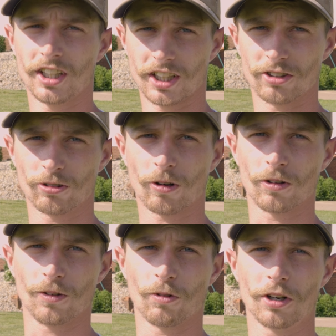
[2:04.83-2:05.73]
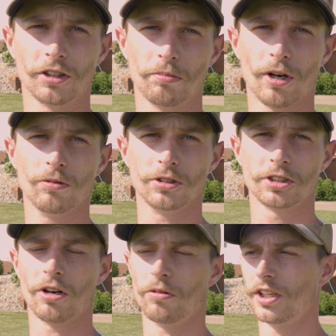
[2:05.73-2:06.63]
control of where the bow was
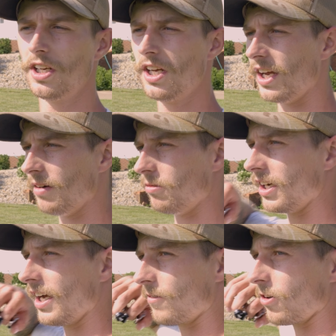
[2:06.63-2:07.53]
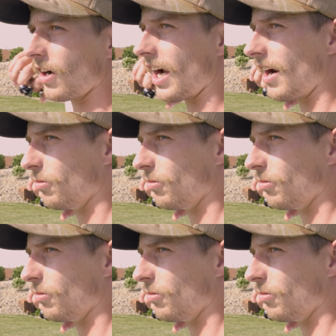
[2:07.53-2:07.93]
going and whenever I